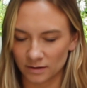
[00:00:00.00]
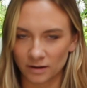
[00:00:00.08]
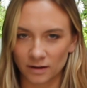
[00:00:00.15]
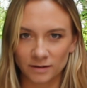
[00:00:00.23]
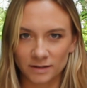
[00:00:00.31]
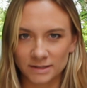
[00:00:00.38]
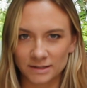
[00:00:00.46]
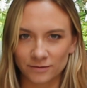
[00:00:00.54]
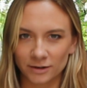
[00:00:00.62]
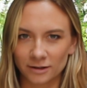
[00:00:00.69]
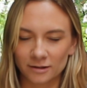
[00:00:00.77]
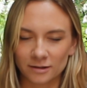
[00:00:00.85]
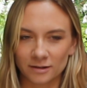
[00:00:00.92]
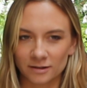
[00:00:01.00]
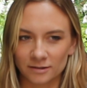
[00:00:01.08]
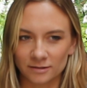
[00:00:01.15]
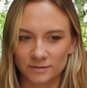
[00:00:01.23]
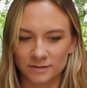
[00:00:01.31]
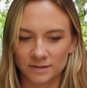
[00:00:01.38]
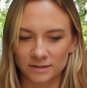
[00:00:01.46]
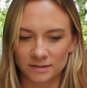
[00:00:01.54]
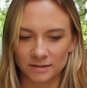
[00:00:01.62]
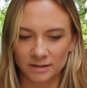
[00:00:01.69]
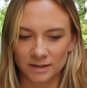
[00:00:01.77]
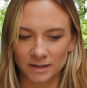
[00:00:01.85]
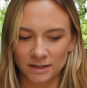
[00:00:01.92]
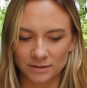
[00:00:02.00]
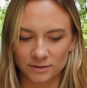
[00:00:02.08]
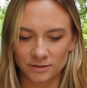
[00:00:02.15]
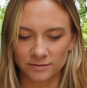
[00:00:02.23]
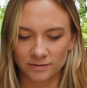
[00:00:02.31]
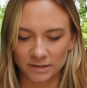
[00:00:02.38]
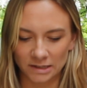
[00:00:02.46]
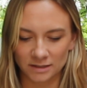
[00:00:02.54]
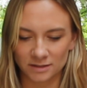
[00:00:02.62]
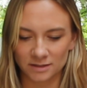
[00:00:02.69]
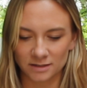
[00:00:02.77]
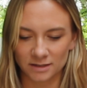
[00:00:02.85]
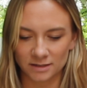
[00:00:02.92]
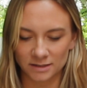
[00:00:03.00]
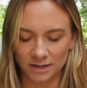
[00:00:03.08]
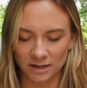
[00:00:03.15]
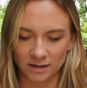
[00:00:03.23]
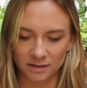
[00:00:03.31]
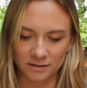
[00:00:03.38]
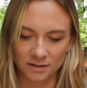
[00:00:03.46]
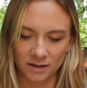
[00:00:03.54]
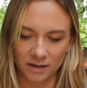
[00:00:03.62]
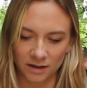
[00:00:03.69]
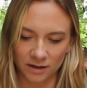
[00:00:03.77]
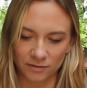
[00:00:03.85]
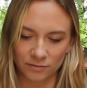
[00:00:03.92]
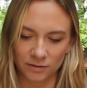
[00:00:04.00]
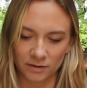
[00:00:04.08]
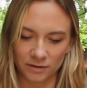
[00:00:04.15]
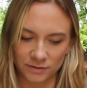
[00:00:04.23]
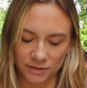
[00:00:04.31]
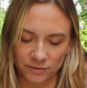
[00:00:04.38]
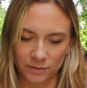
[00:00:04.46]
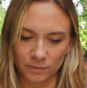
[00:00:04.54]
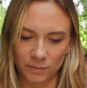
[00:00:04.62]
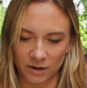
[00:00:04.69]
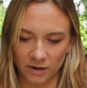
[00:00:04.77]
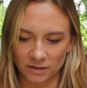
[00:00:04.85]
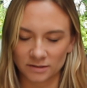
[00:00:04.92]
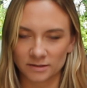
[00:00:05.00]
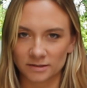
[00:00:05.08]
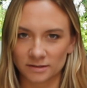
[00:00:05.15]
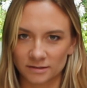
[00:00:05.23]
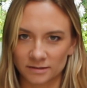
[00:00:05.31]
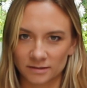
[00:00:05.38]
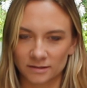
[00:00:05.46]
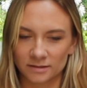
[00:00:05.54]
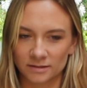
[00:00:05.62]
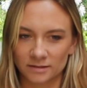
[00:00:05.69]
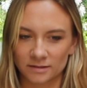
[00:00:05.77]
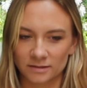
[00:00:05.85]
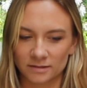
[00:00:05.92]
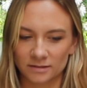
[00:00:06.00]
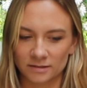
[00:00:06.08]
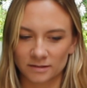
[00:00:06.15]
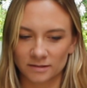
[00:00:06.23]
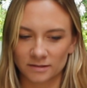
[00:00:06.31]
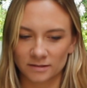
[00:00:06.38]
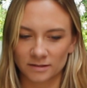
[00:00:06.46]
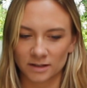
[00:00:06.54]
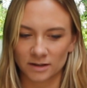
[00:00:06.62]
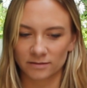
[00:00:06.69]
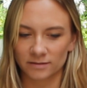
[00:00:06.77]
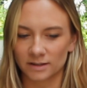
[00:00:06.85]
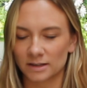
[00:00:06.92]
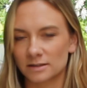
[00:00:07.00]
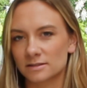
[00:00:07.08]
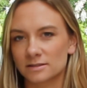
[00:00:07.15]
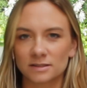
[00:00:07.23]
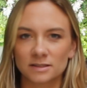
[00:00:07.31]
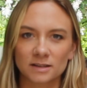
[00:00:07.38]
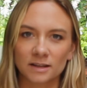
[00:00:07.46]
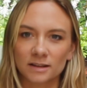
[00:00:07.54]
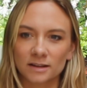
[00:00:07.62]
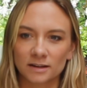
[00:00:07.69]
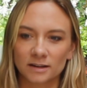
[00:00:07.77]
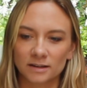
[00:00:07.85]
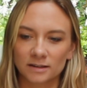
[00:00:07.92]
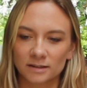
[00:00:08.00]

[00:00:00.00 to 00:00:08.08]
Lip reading: All these different cloves, each of which contains a handful of different parts that are related to each other.